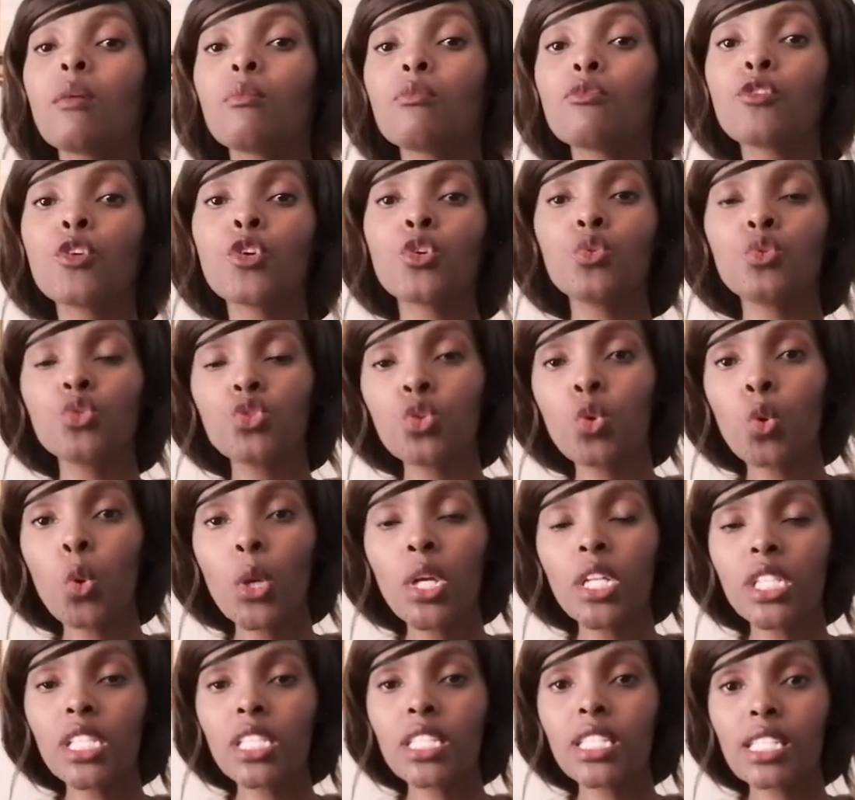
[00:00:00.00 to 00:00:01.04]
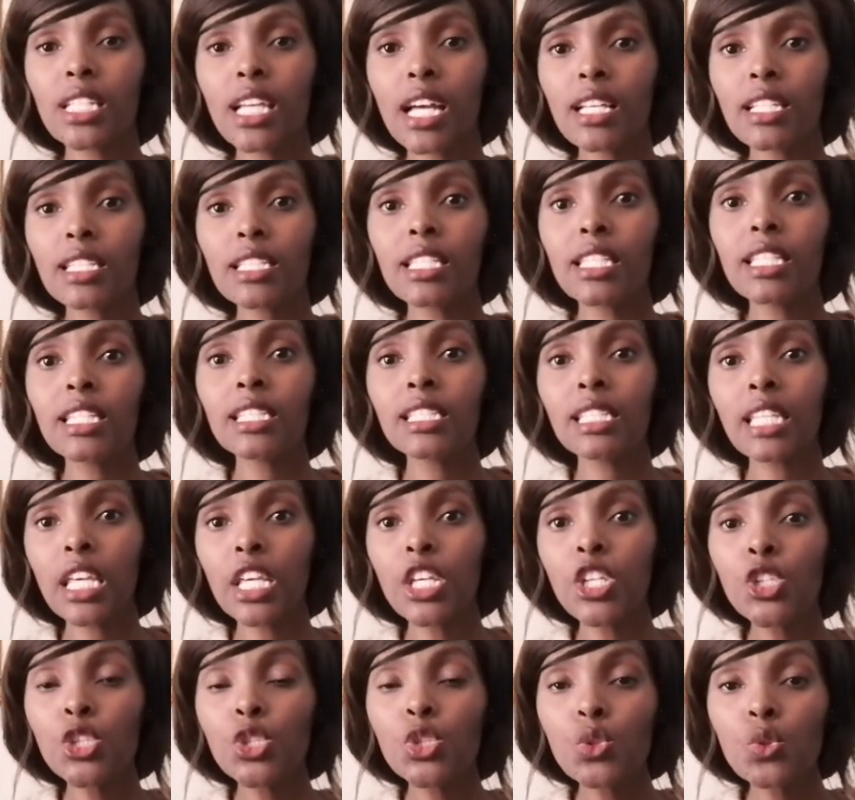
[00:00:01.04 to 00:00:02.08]
for you to go and discuss these
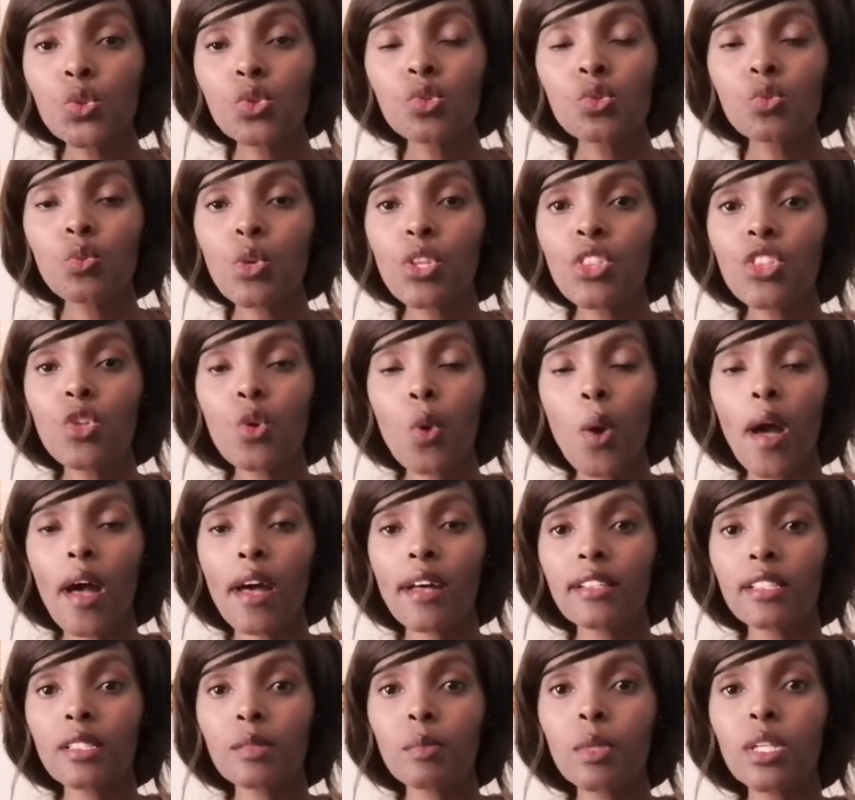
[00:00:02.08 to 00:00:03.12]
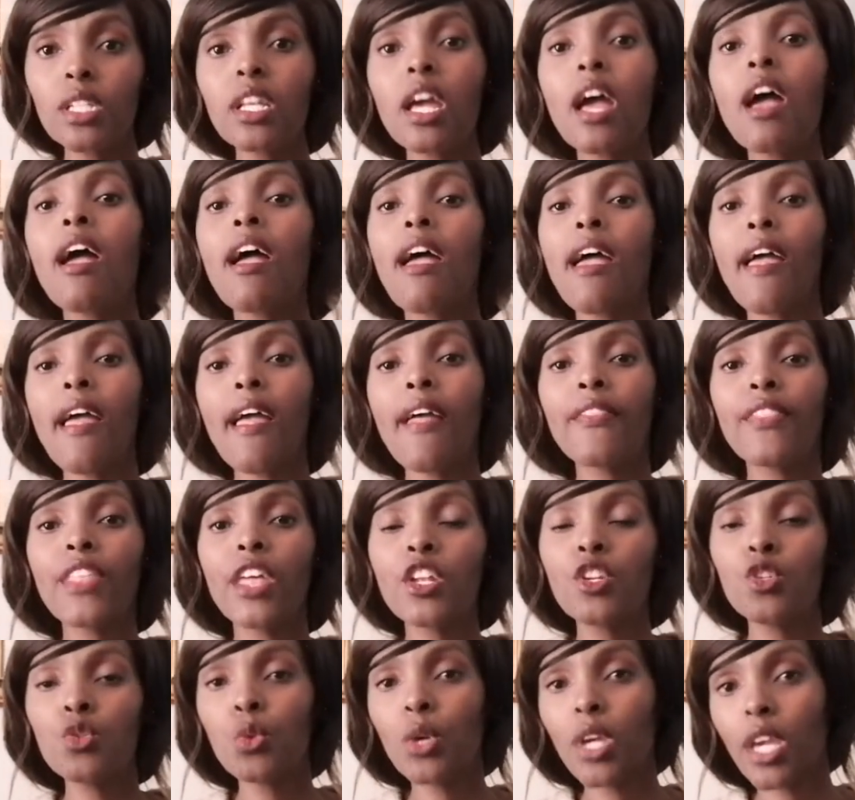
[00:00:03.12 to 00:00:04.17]
issues with your husband, and
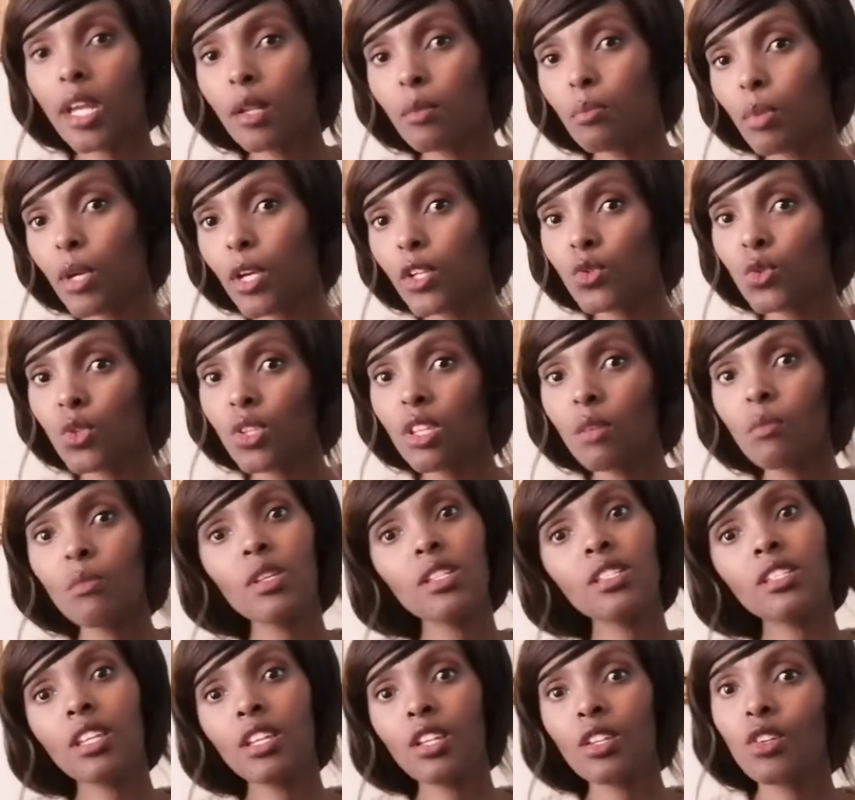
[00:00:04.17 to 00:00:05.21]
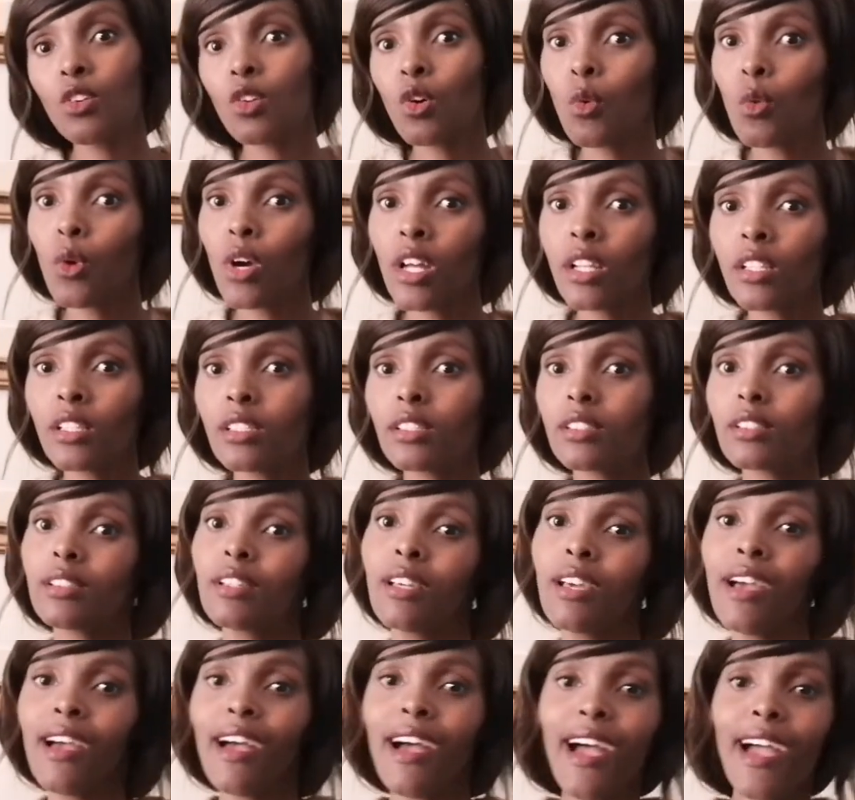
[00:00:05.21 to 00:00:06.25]
then you get back to them and say, you know what,
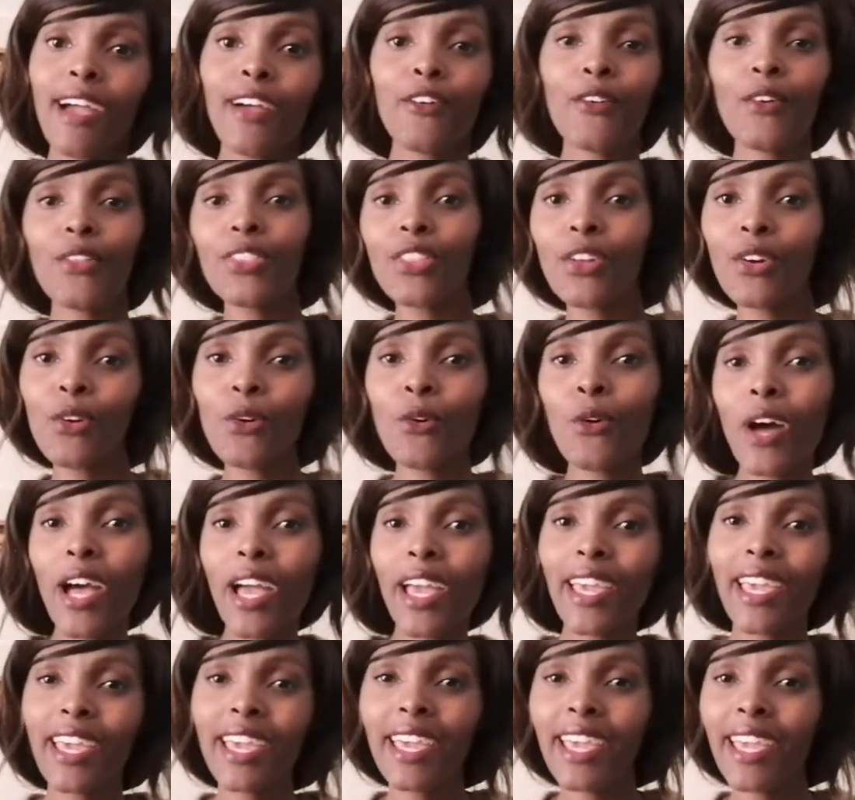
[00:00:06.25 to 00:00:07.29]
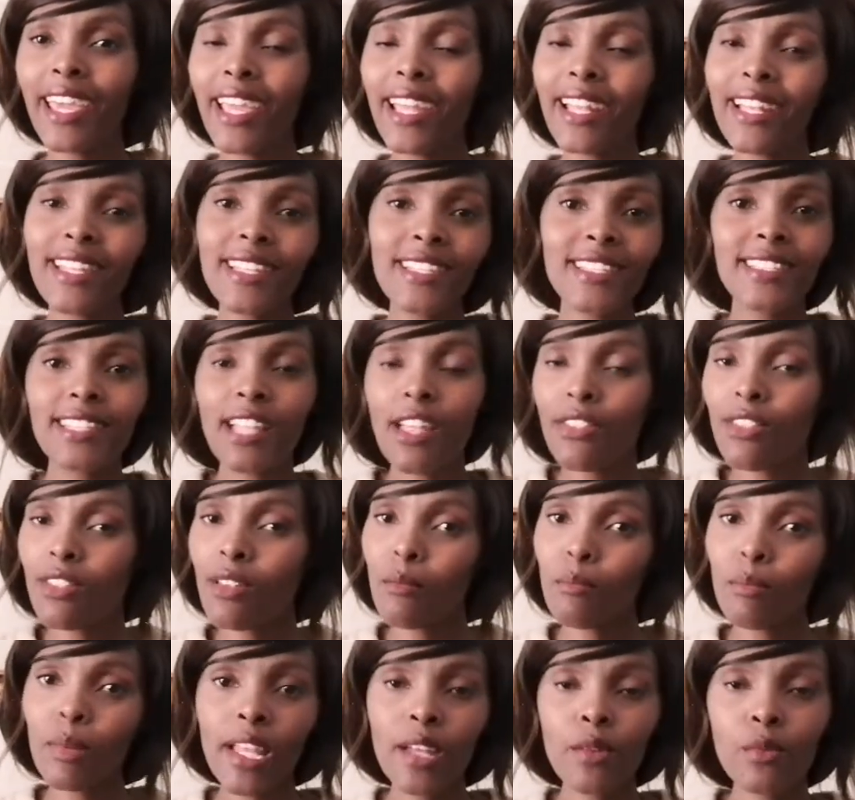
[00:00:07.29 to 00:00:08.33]
I got the go ahead, there's
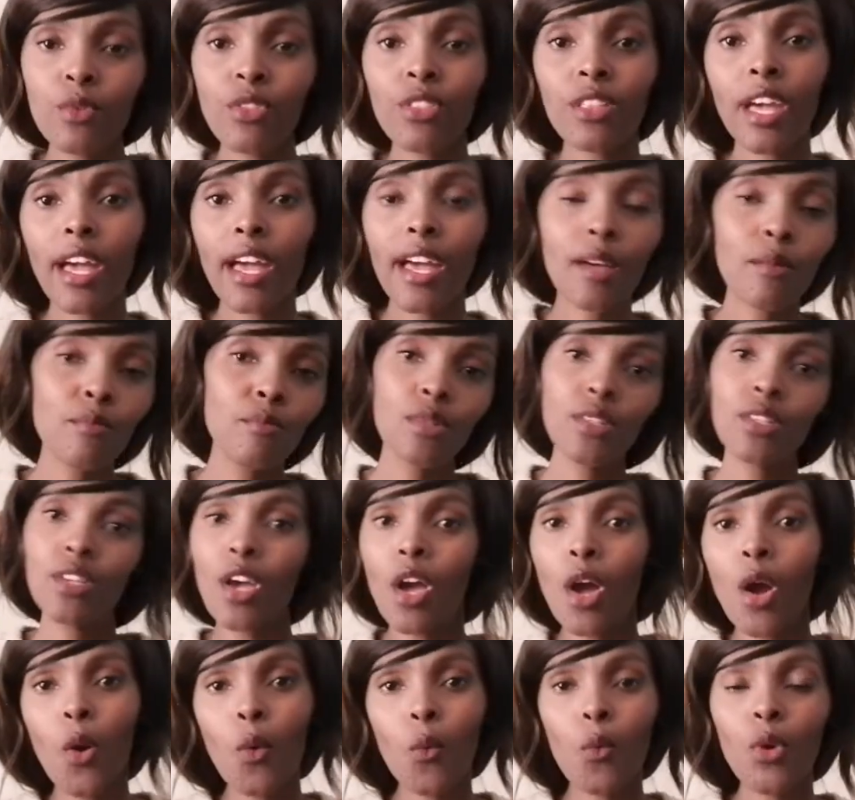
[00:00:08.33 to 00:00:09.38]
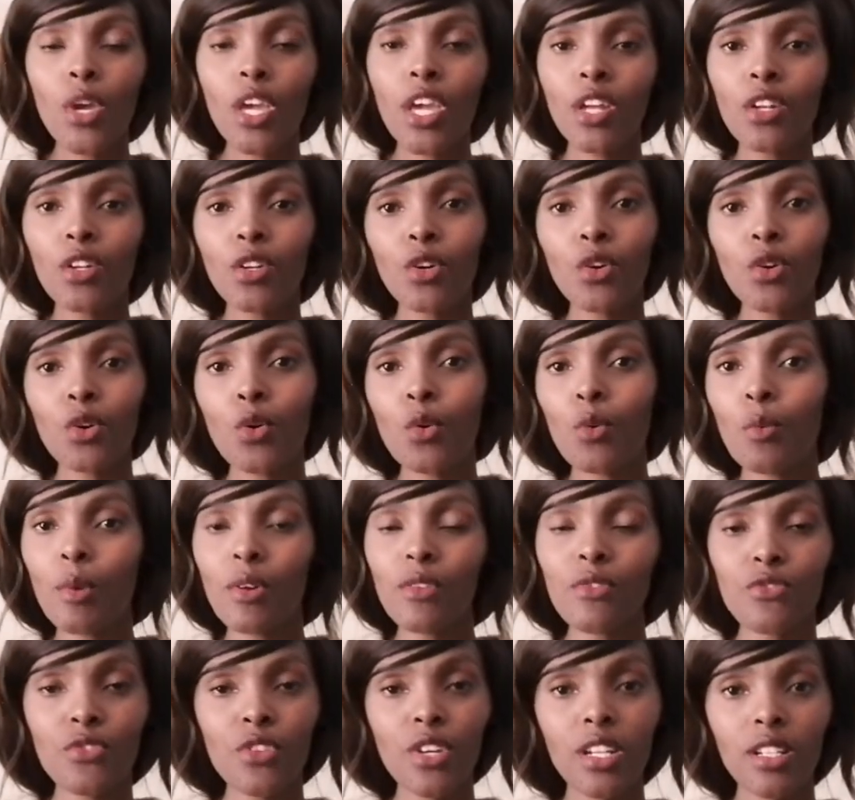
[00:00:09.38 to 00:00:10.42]
nothing planned with the hubby, we can go, my
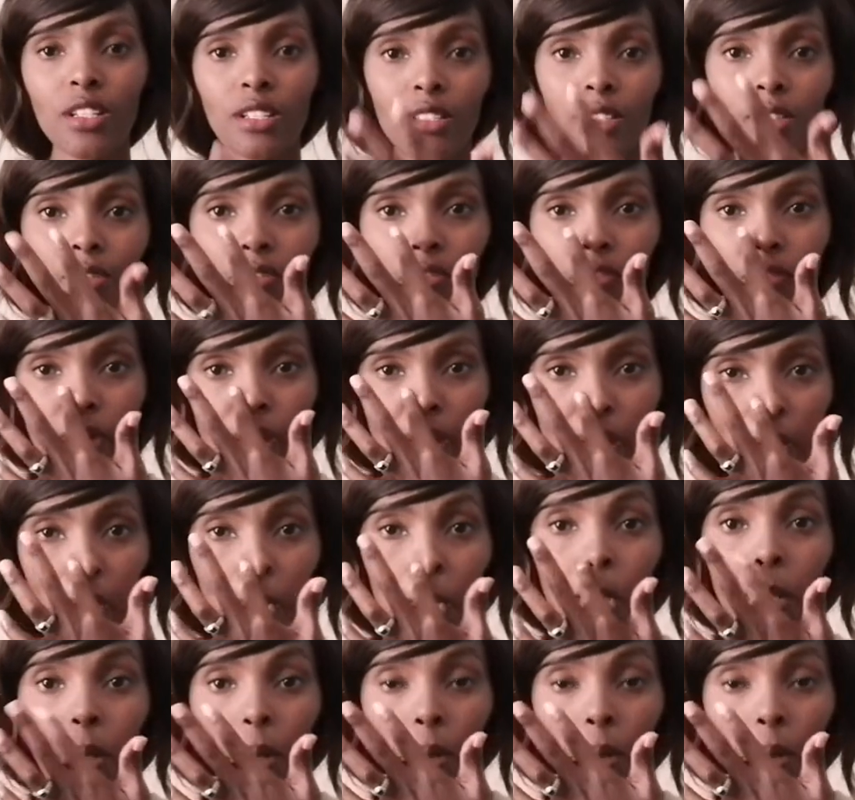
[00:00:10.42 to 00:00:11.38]
friend, it's fine.